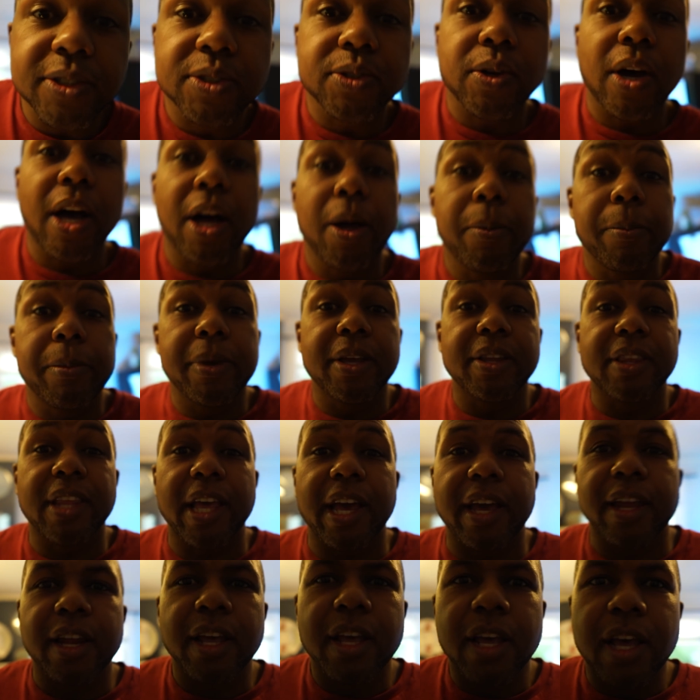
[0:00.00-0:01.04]
so I'll admit
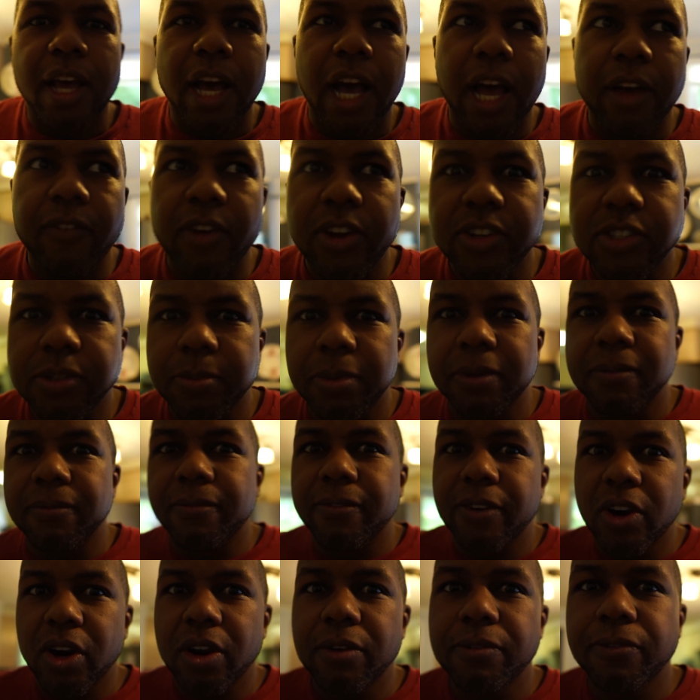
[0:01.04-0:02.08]
that I've actually been
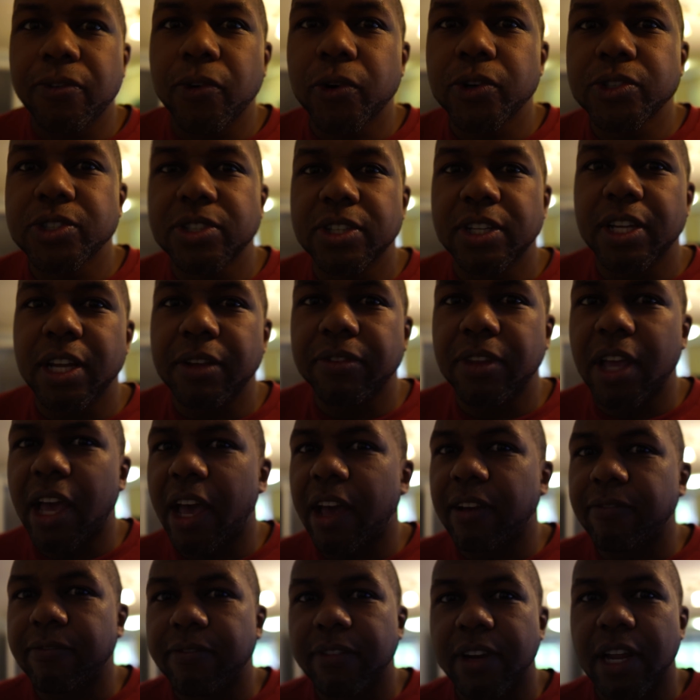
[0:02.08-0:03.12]
very fortunate
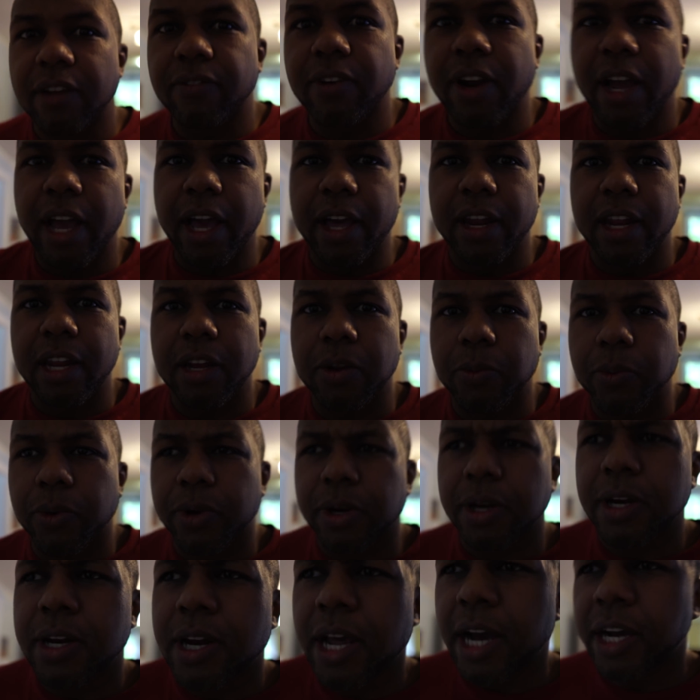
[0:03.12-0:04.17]
that I've never had
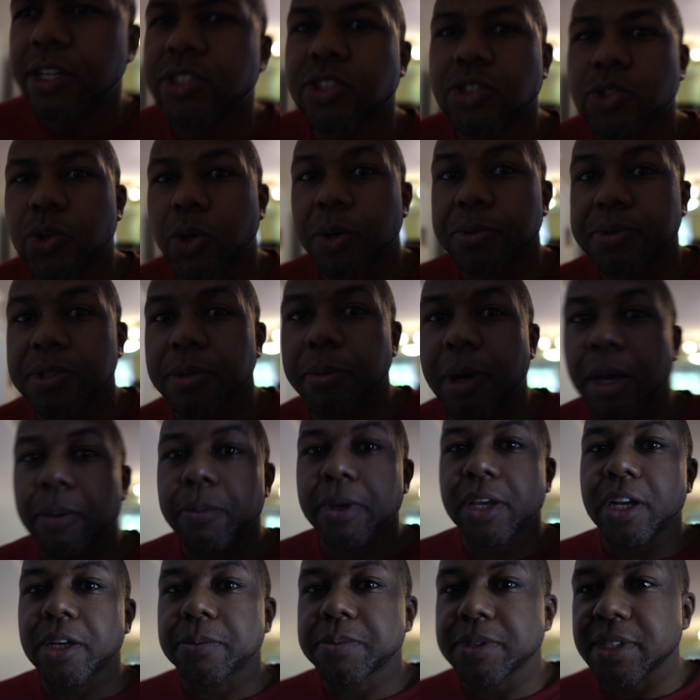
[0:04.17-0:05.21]
anyone not show up to my
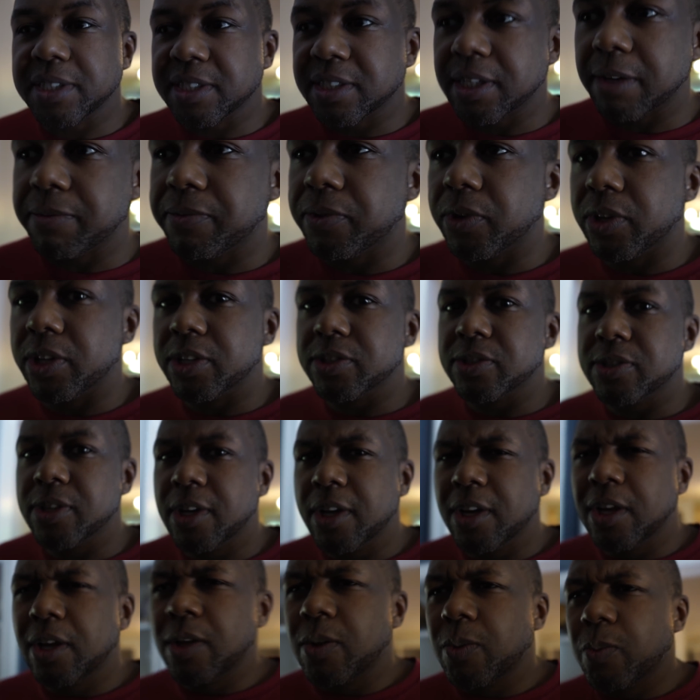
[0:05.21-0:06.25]
meetups, except for this
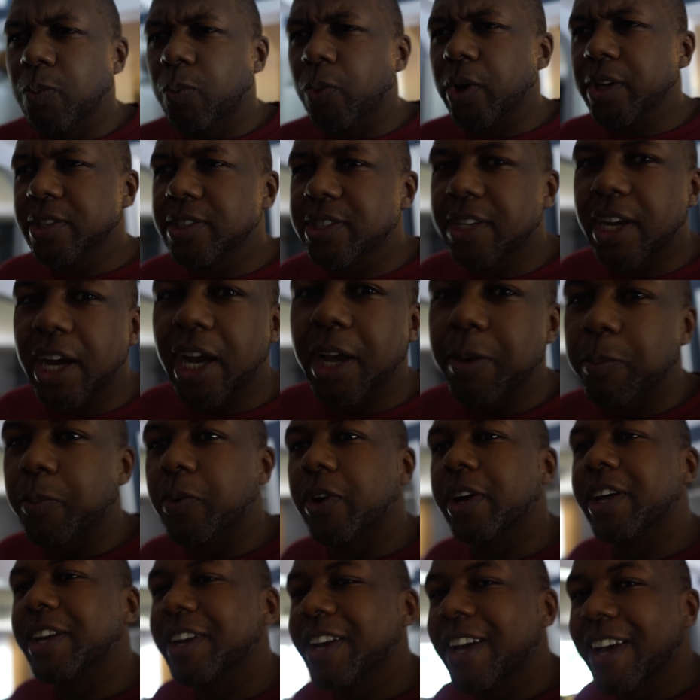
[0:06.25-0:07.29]
one time
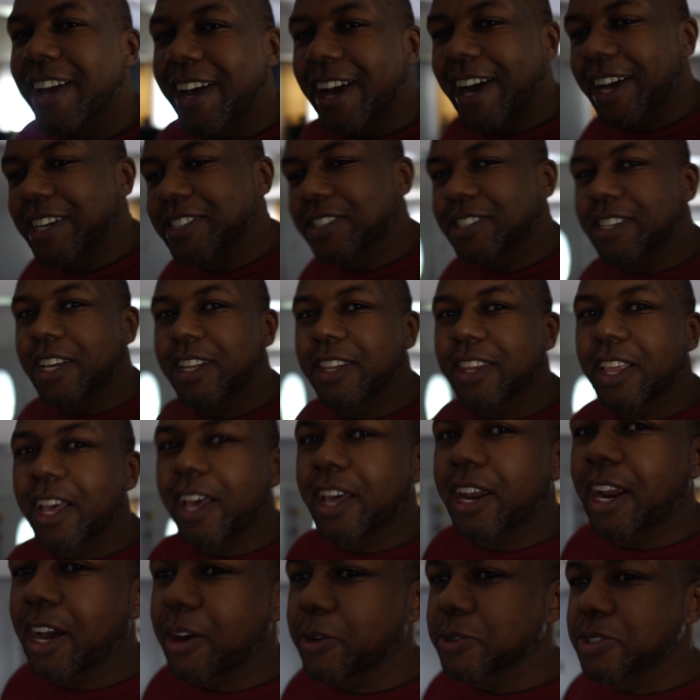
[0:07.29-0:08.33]
when I said
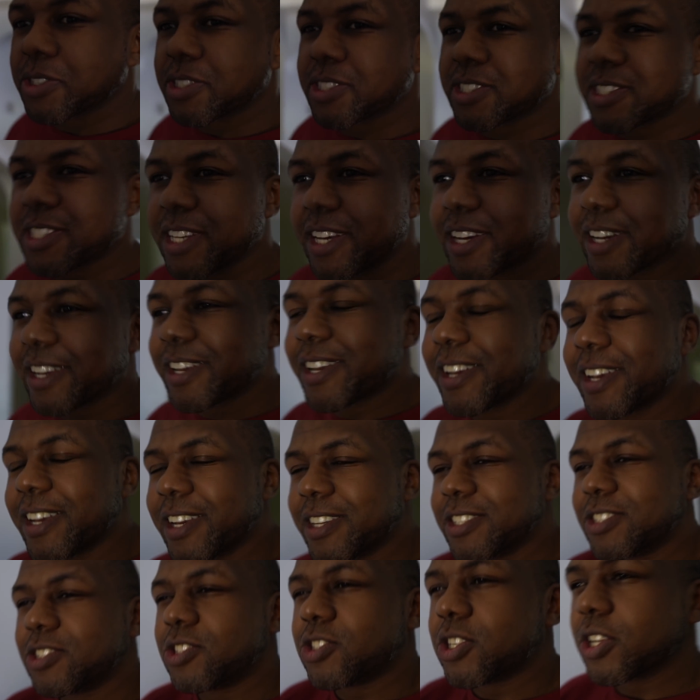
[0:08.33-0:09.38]
that I was sick
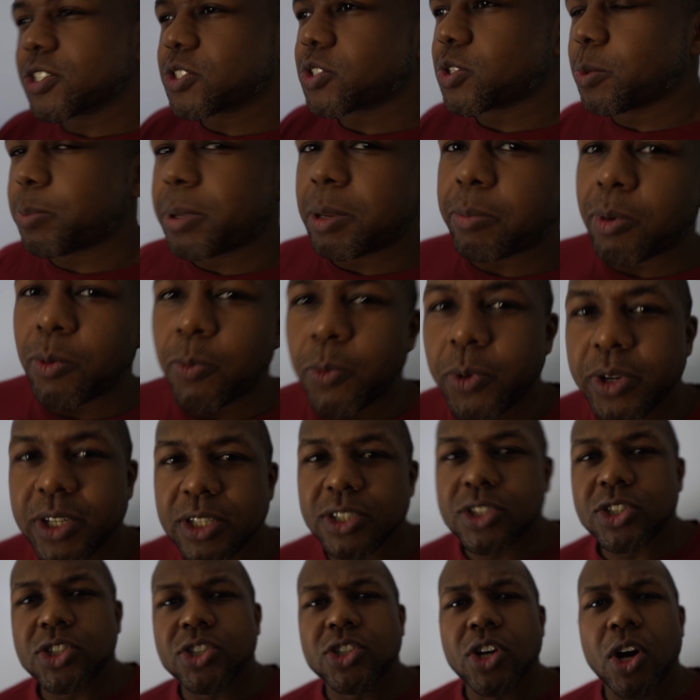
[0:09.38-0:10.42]
just so people
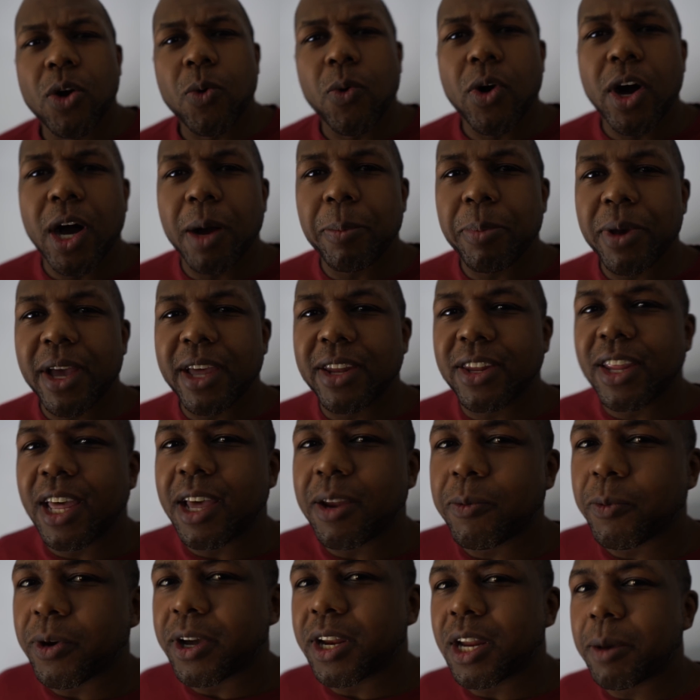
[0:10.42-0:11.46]
wouldn't show up, and
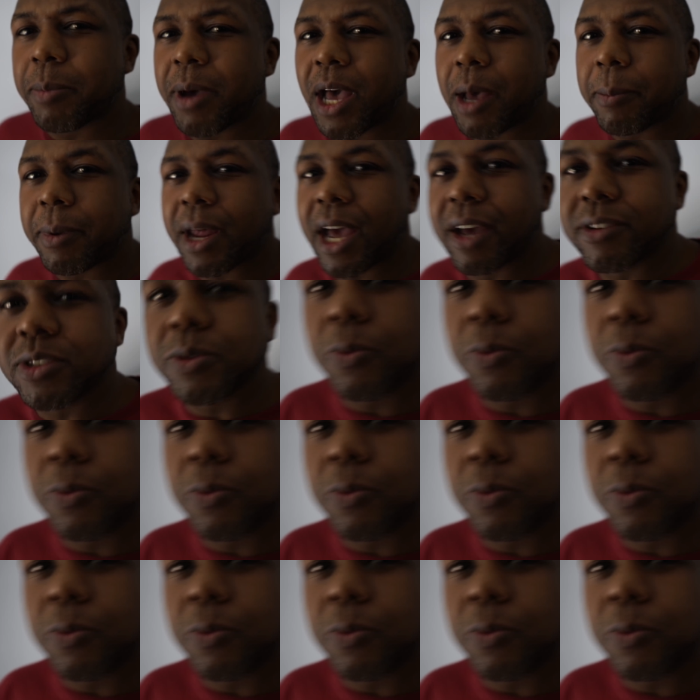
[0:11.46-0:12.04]
then what ended up happening, I had